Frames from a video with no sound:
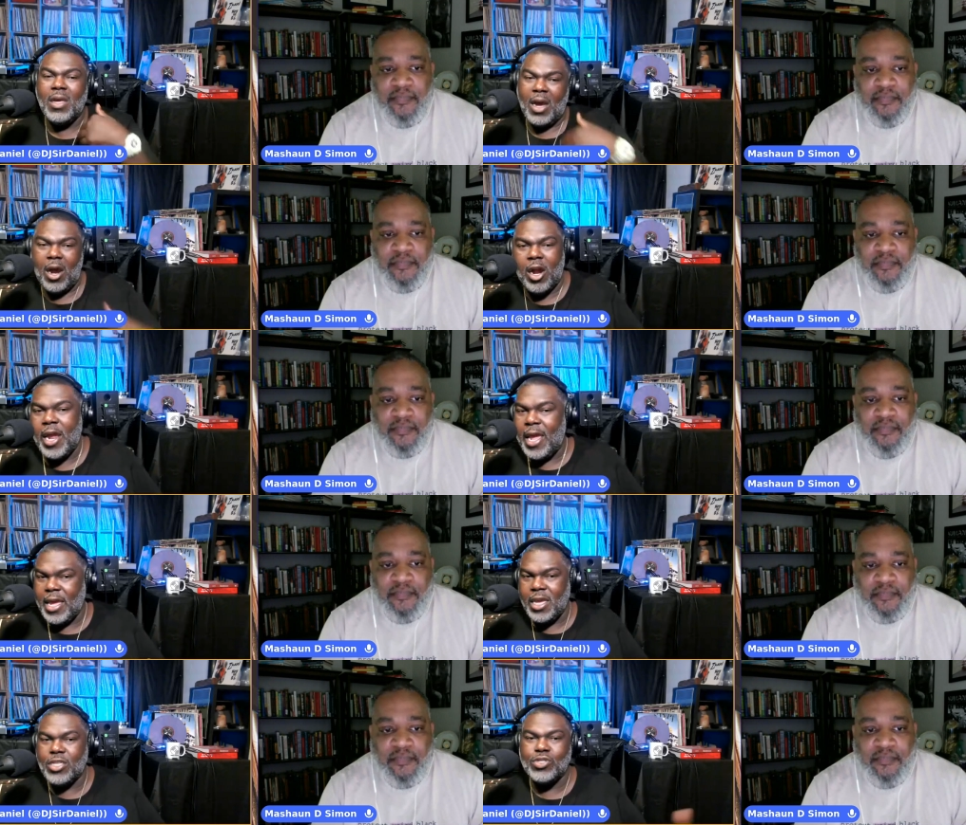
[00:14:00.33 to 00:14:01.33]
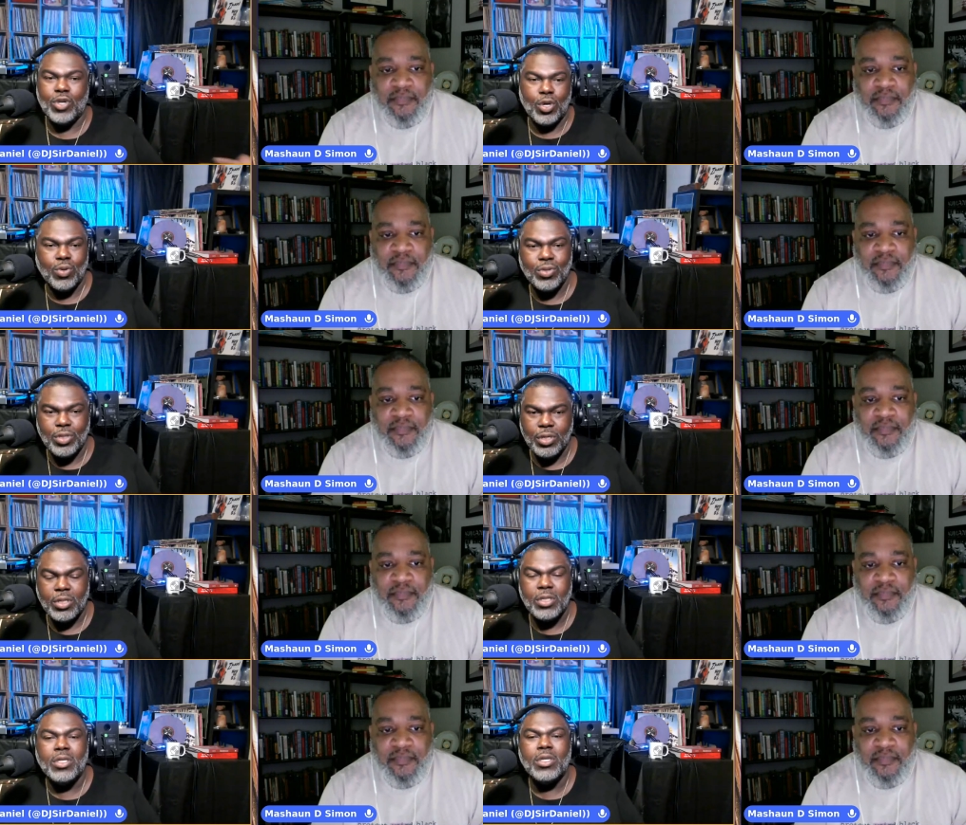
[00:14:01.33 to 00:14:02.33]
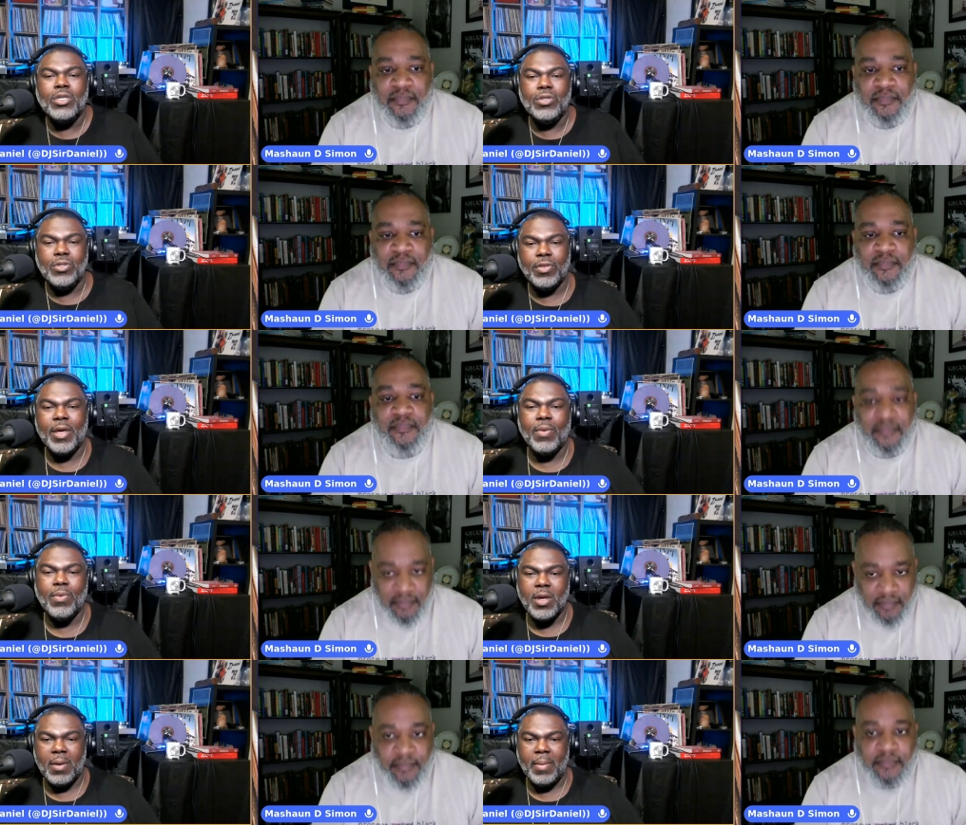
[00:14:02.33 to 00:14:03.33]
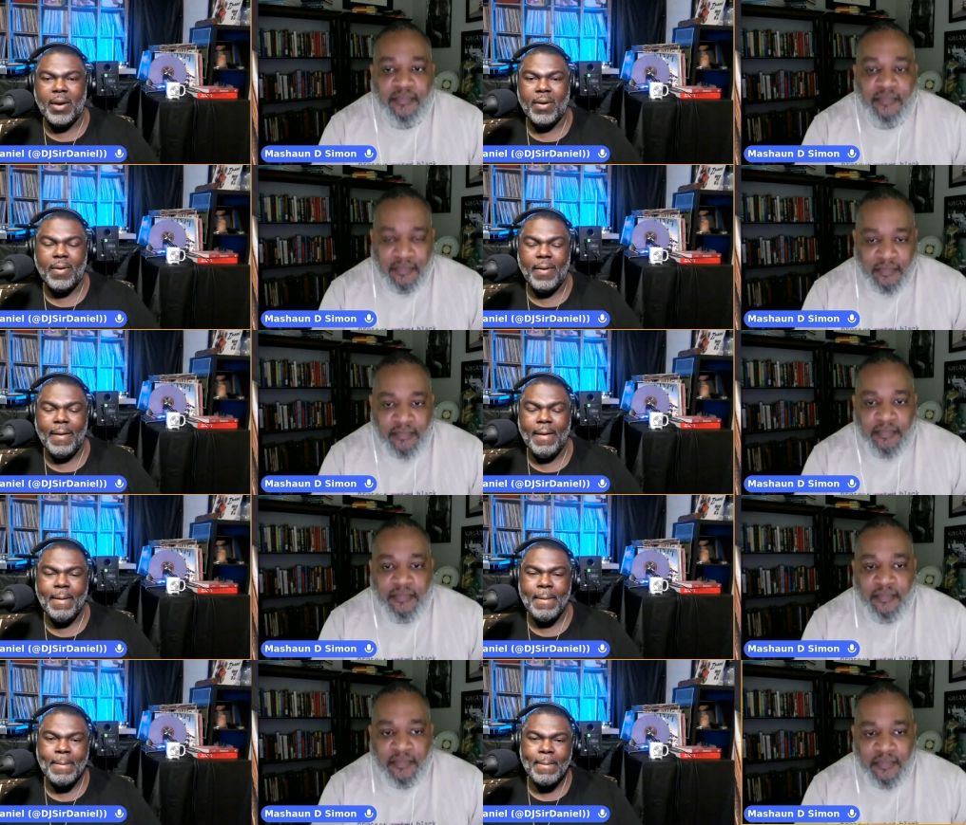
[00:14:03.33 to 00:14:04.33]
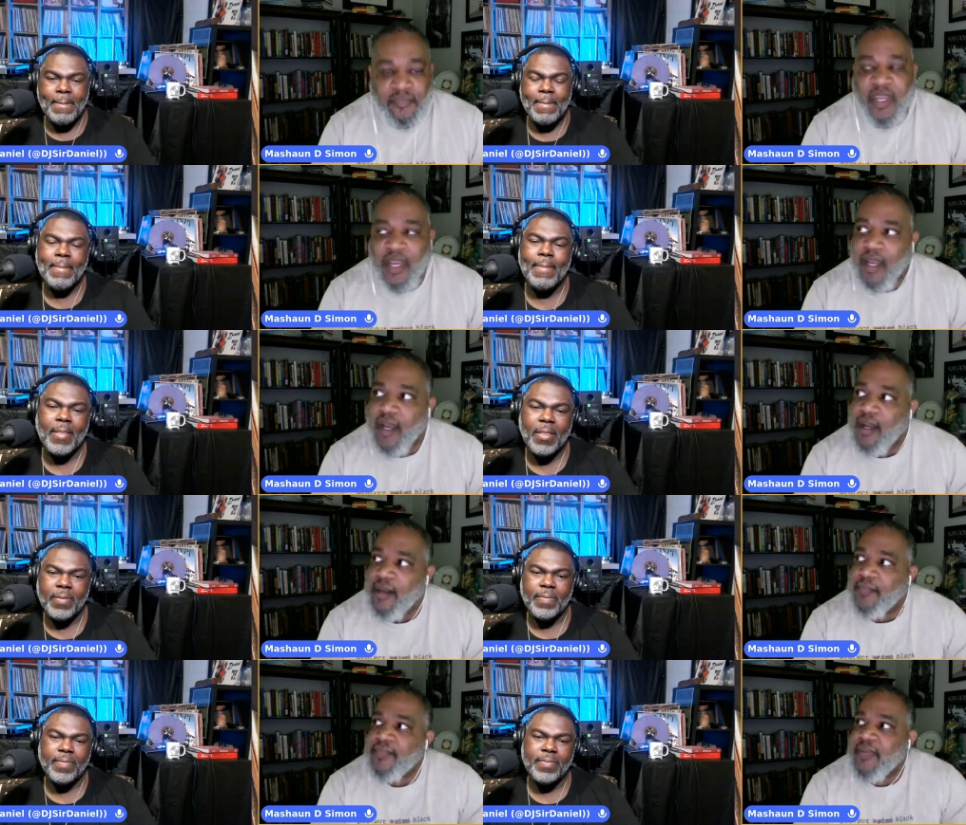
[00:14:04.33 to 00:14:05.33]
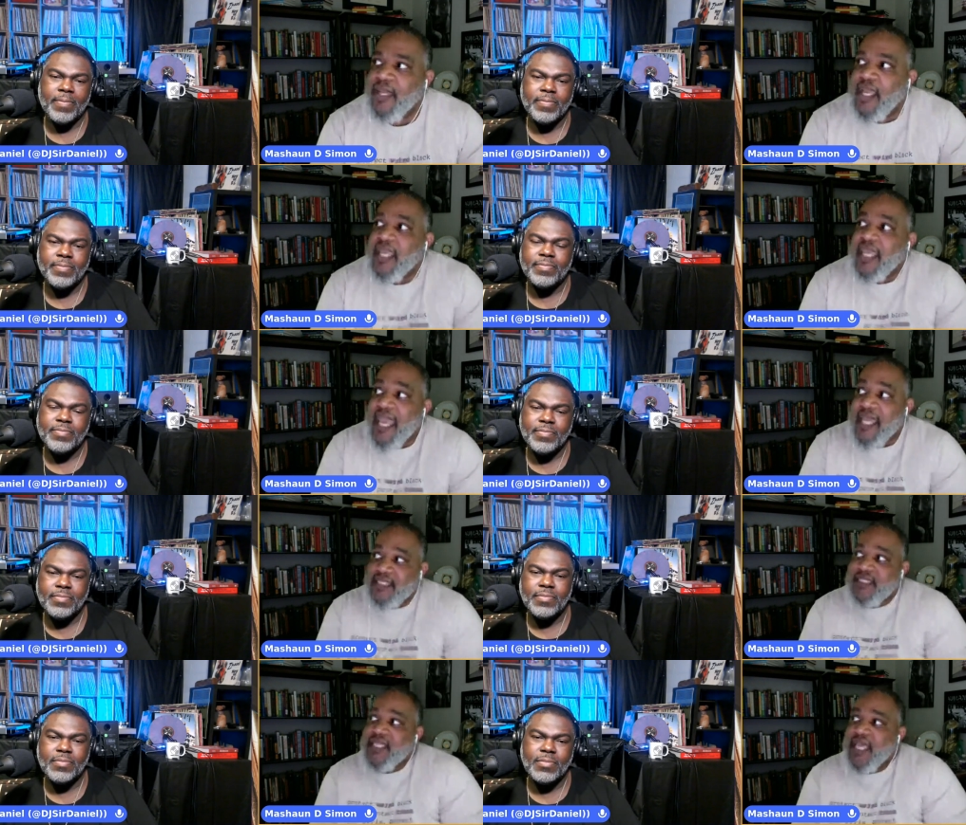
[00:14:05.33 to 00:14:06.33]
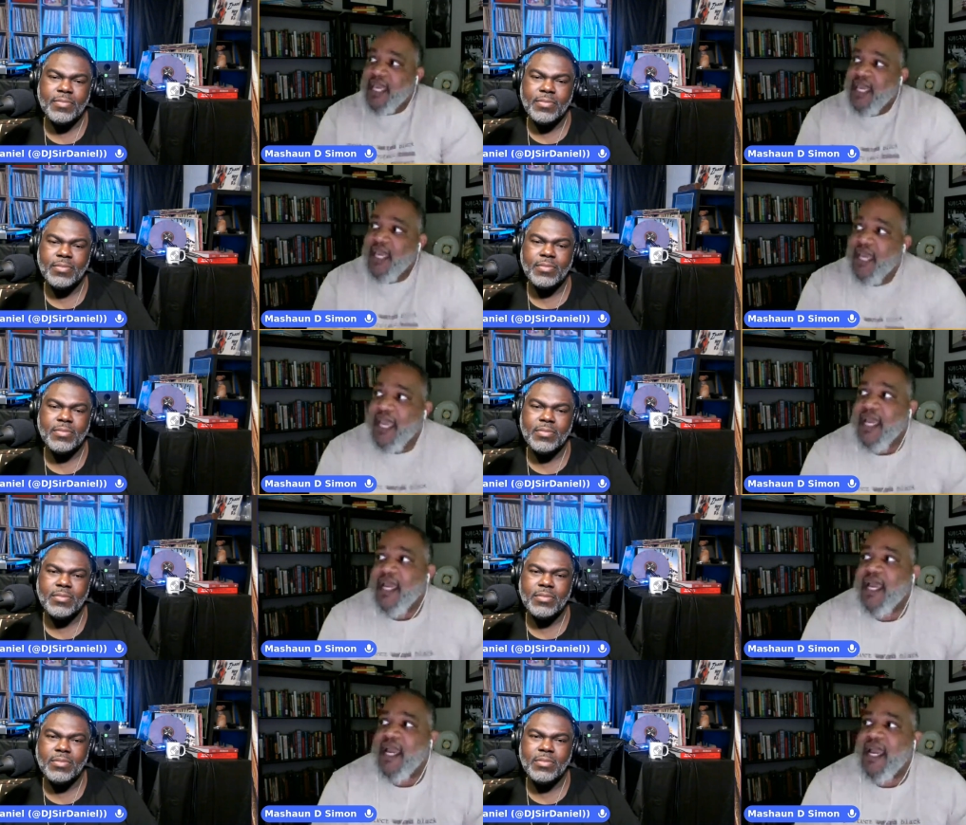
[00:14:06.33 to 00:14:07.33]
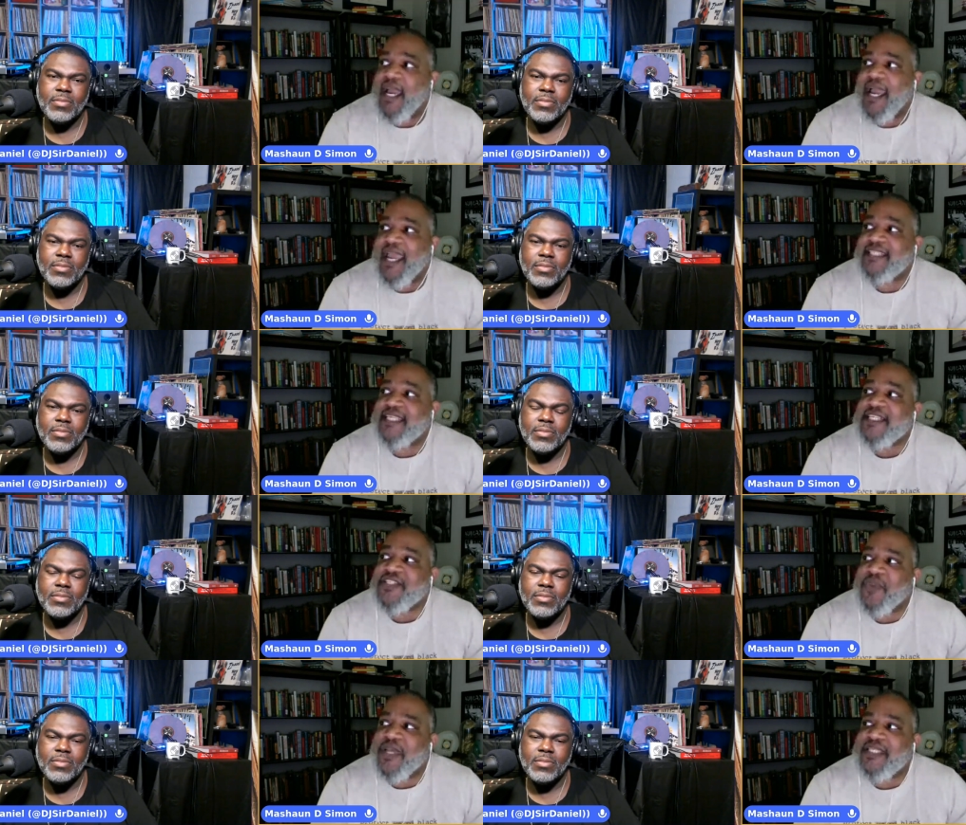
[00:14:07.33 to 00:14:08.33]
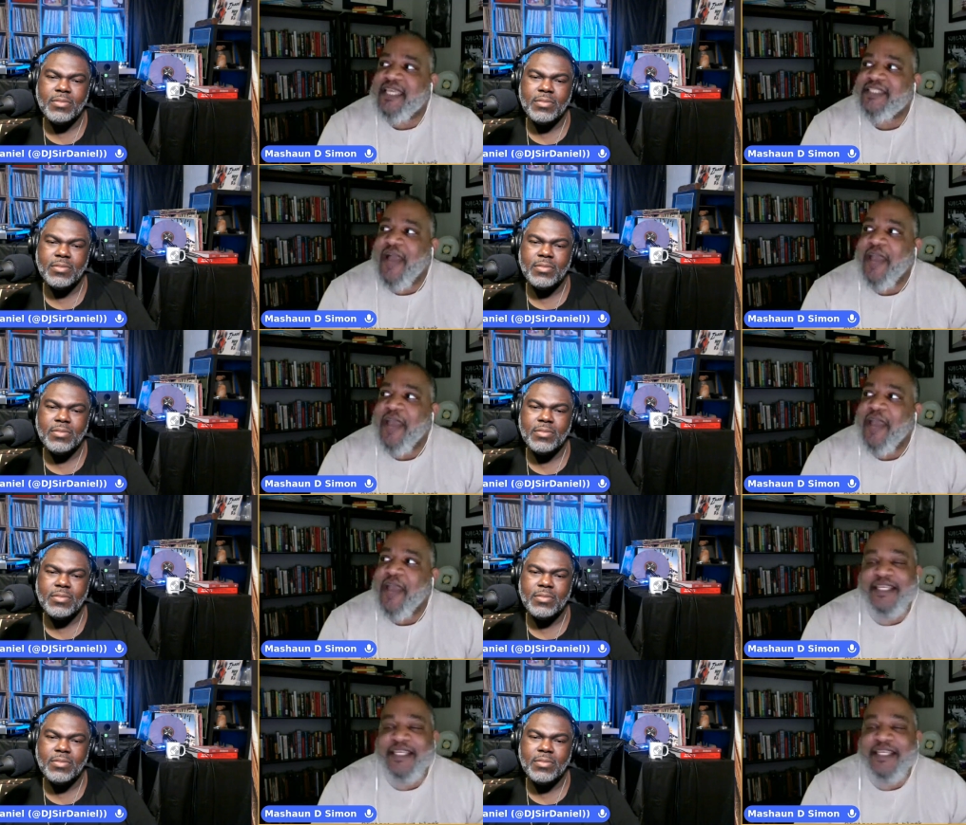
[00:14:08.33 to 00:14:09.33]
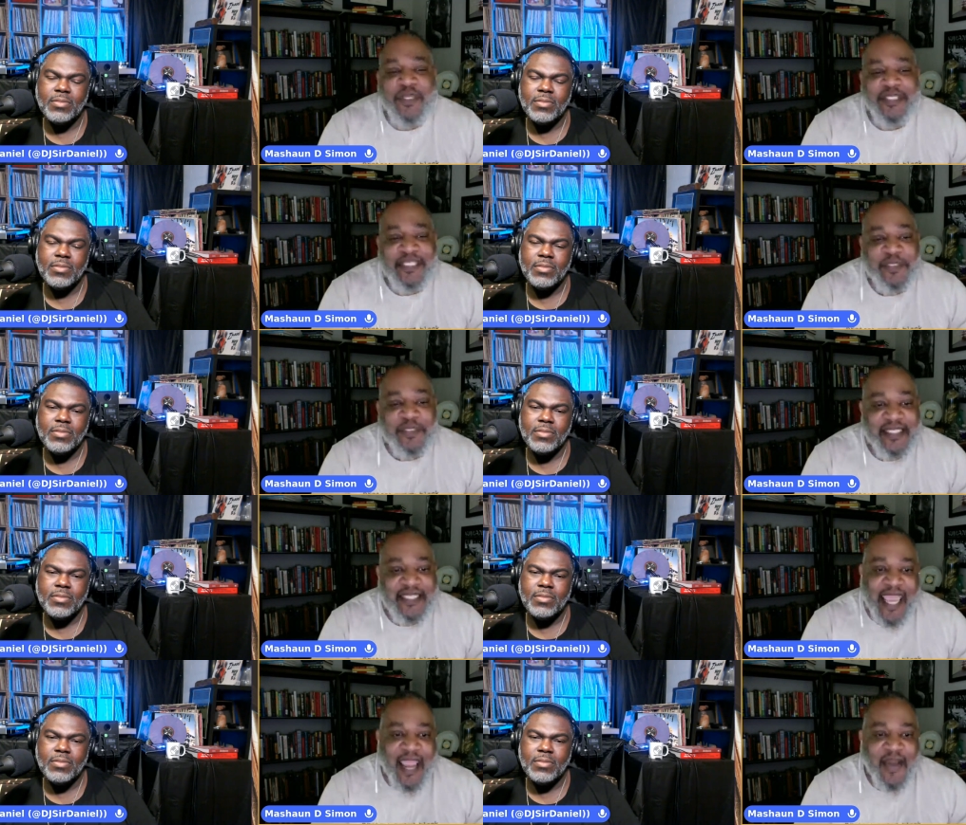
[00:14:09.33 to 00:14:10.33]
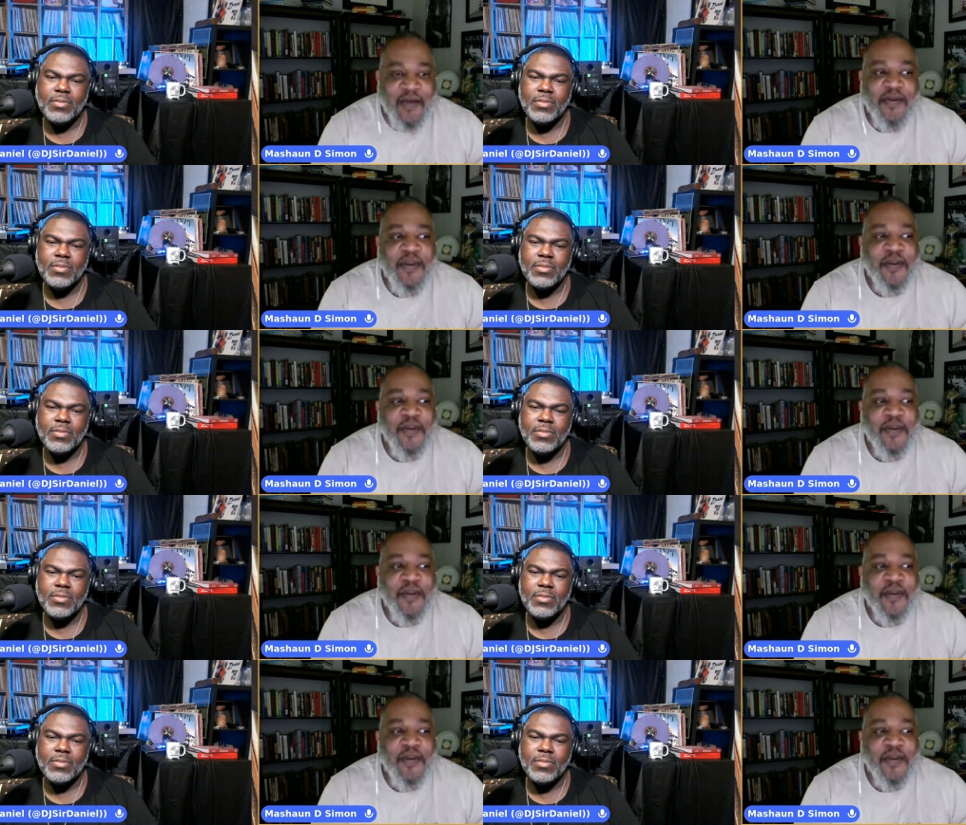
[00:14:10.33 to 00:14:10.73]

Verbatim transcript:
Speaker 1: our age or older you know that will come out yeah
Speaker 2: um yes uh it's interesting. So I'm in an interesting space now